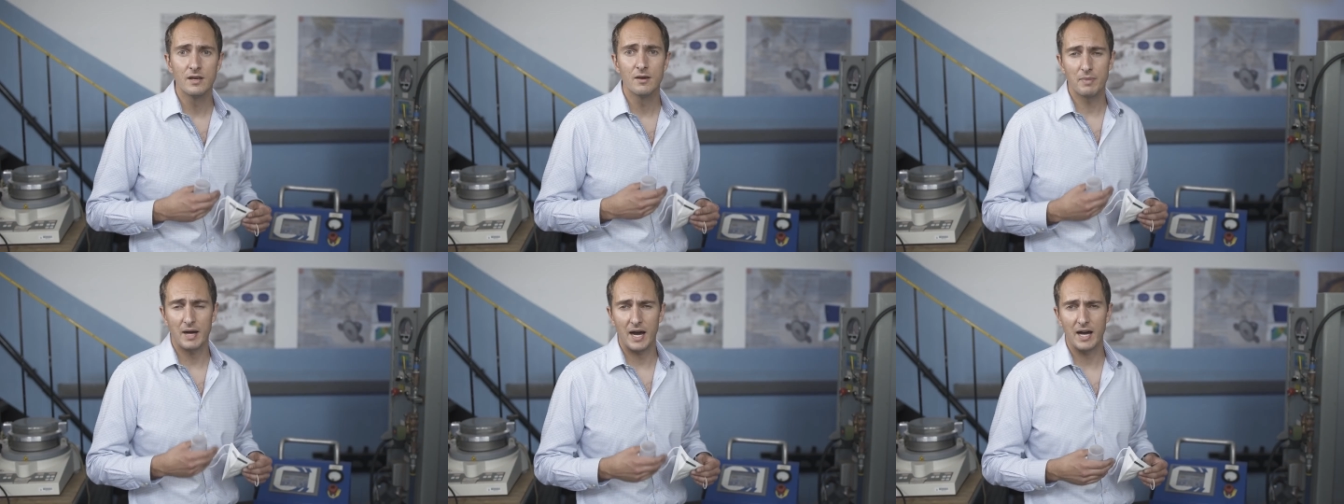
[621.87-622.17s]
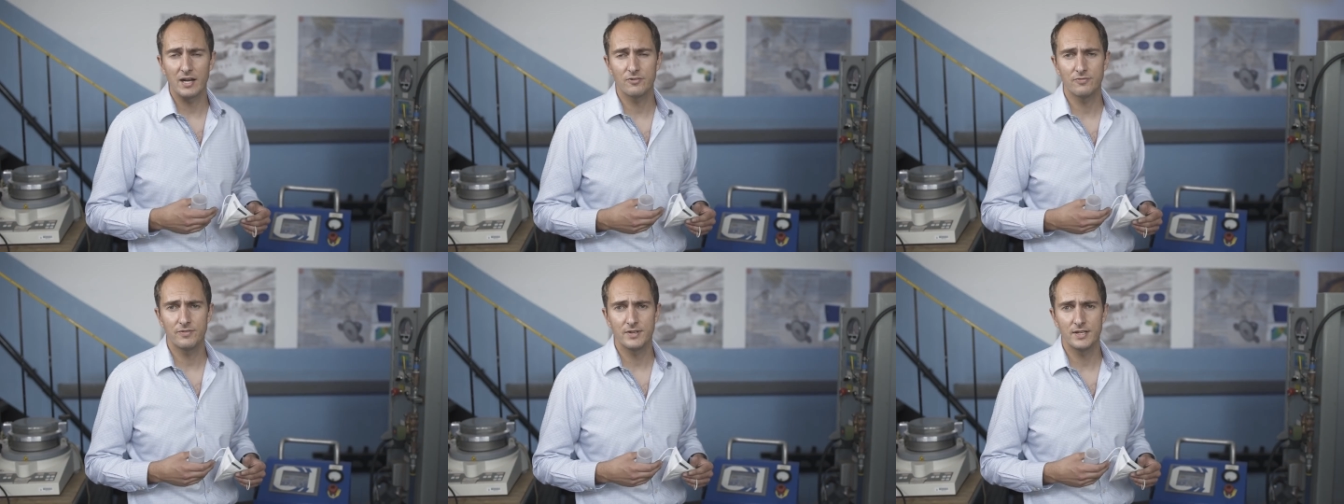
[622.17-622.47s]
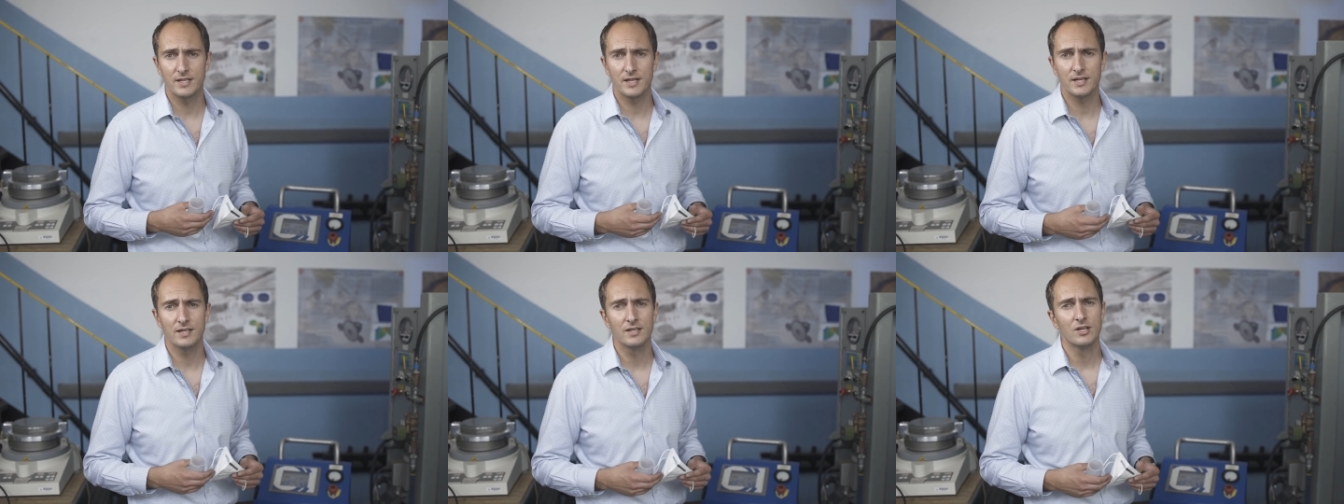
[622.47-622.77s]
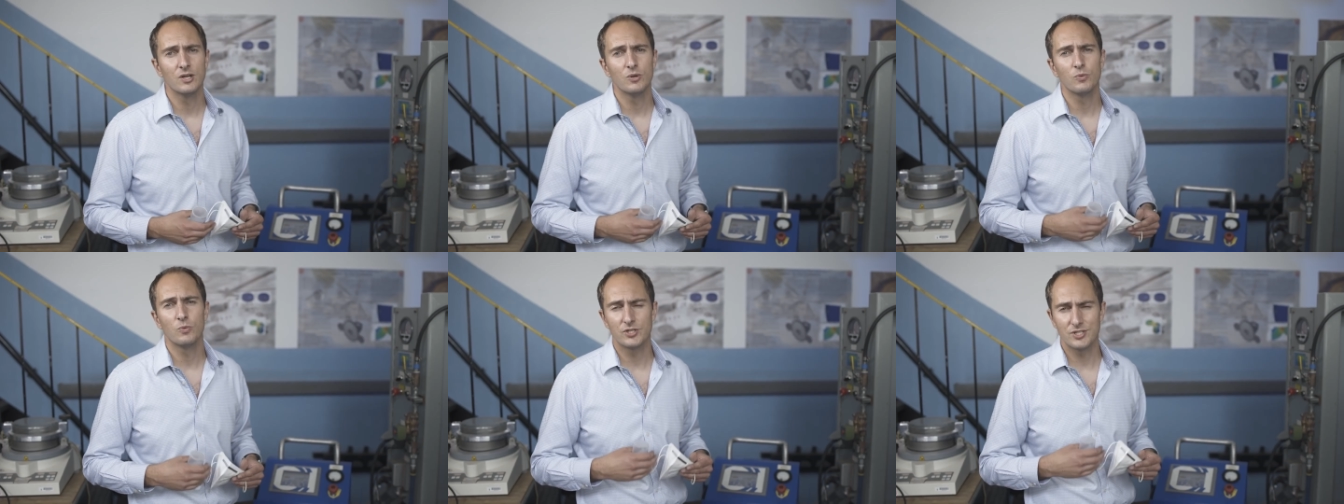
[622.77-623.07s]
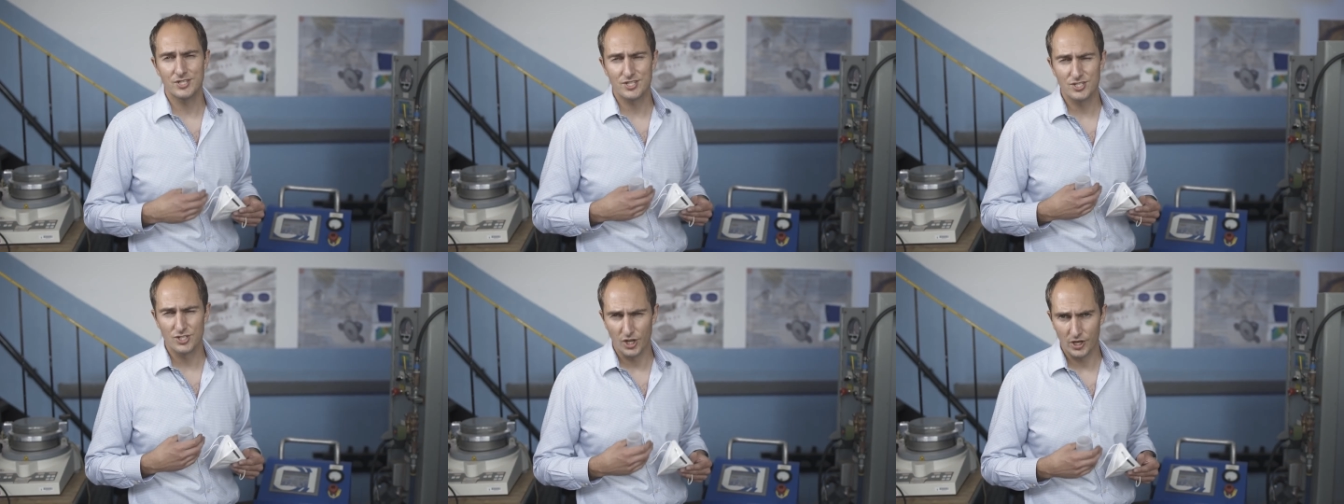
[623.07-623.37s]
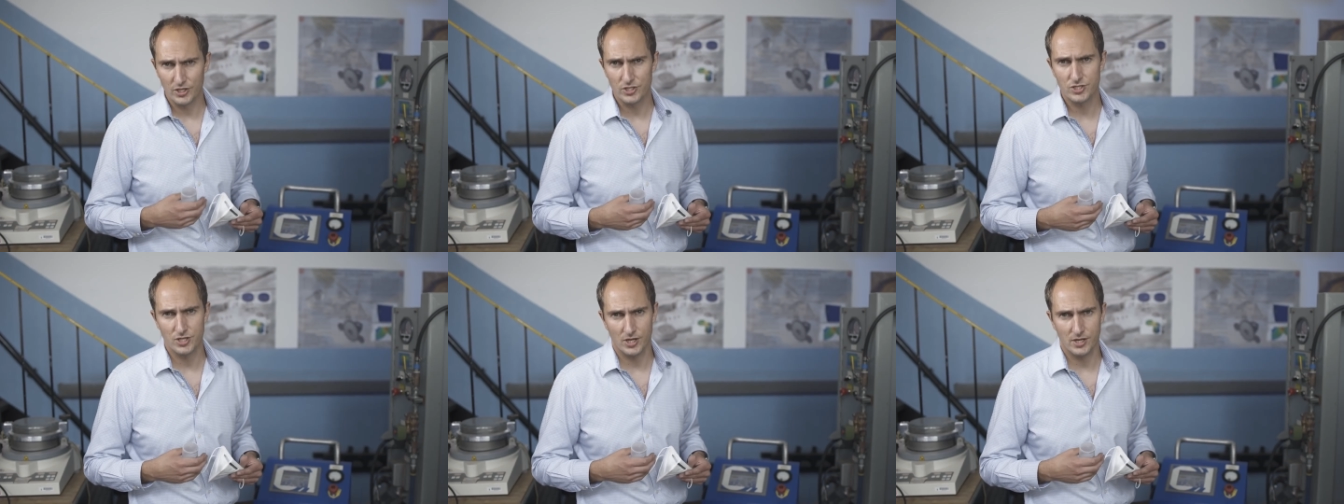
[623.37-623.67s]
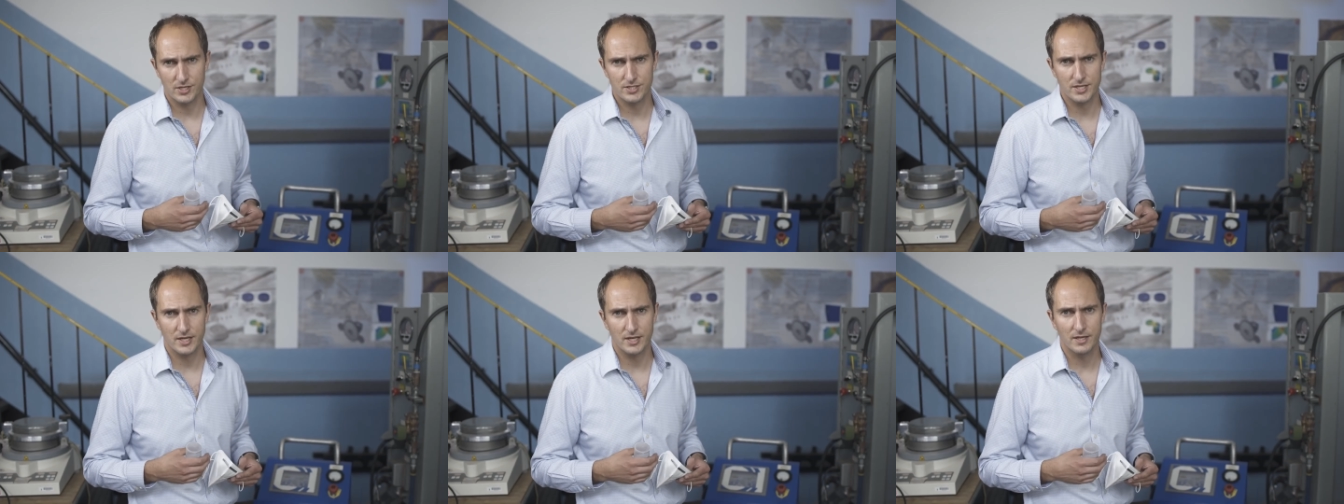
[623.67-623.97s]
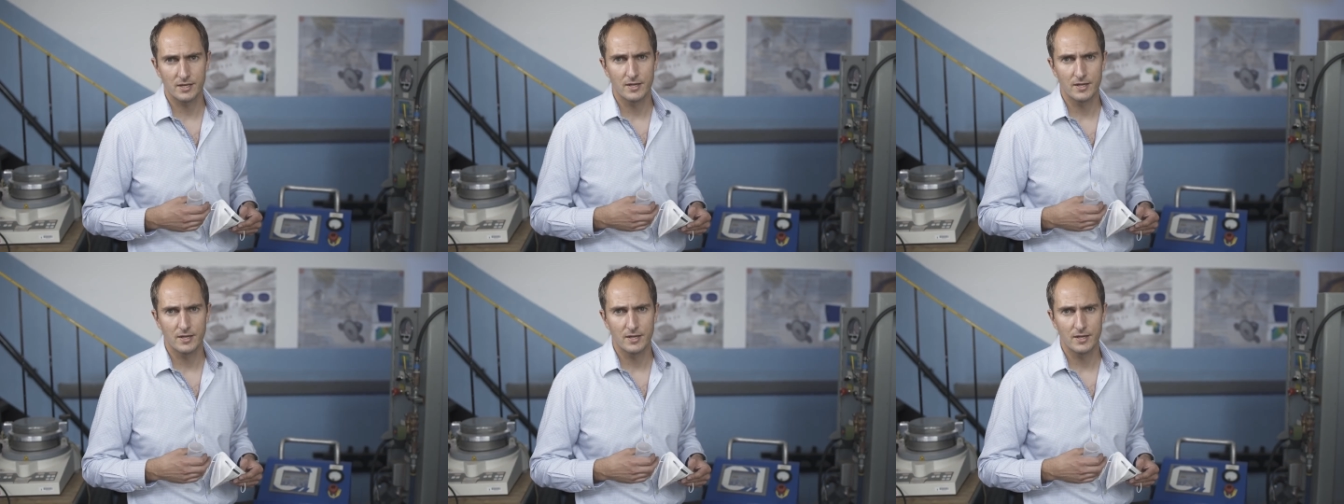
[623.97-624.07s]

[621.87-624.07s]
powder feeder, which is non-toxic.